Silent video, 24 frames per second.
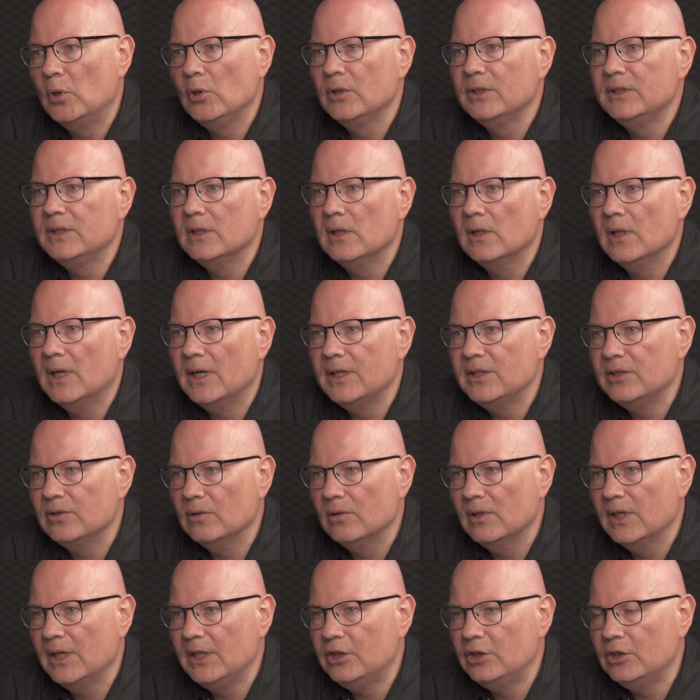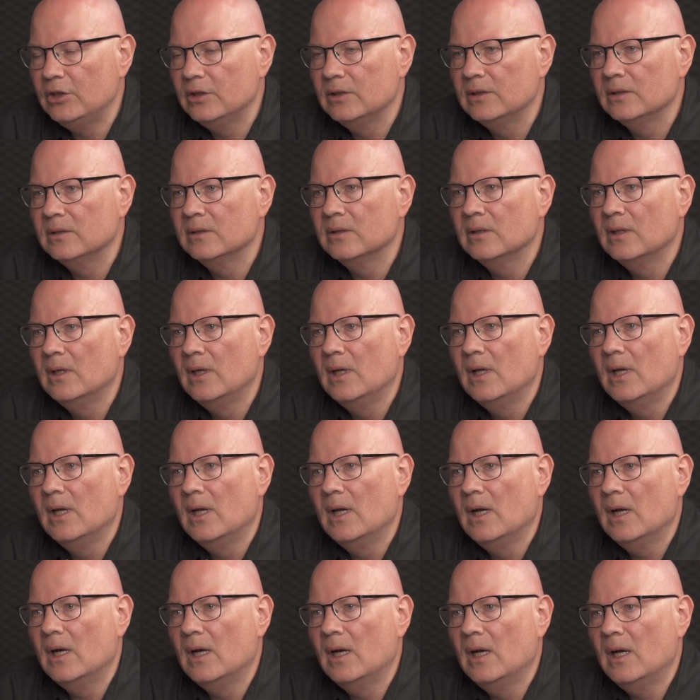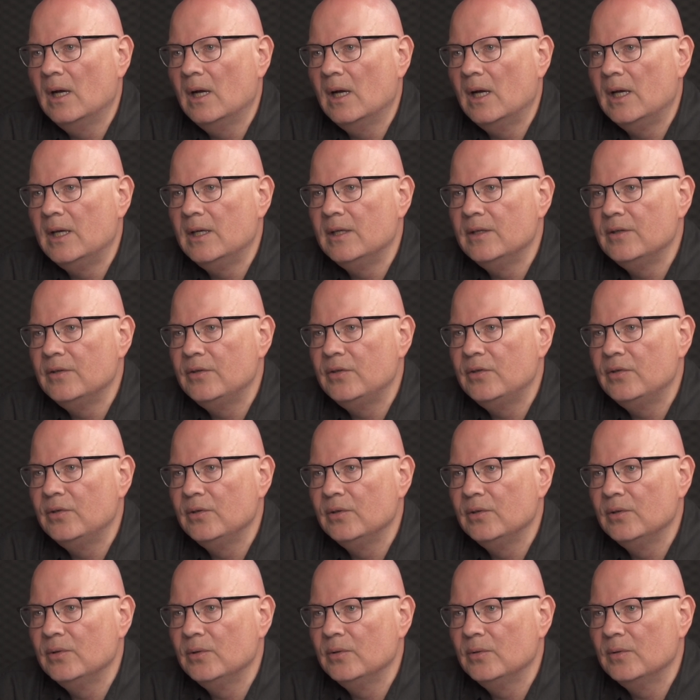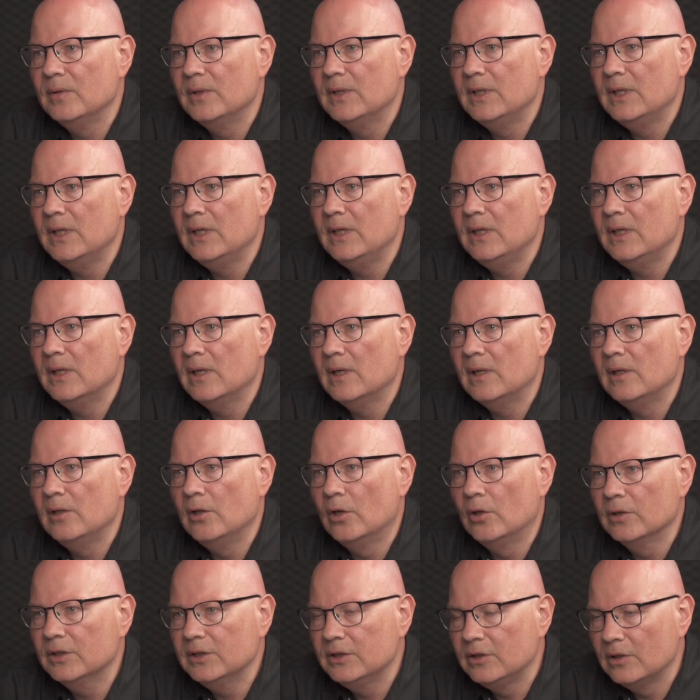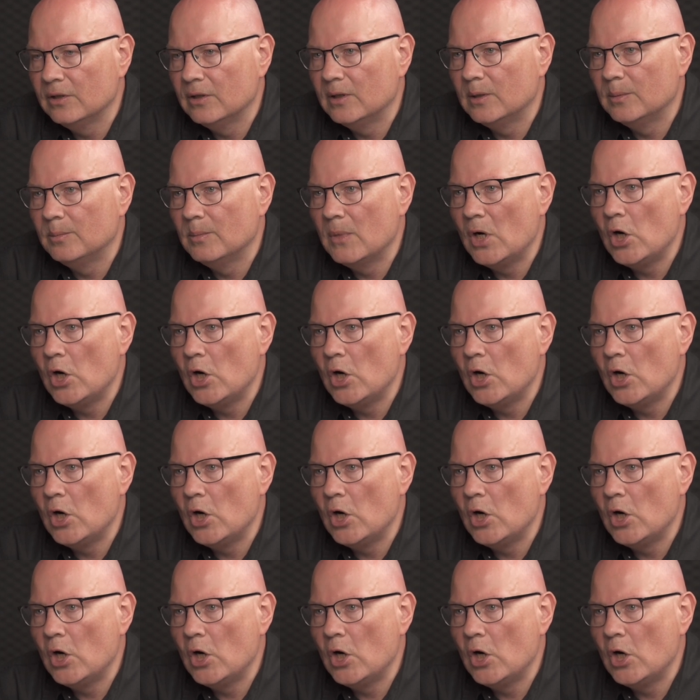political isolation, and to the long-term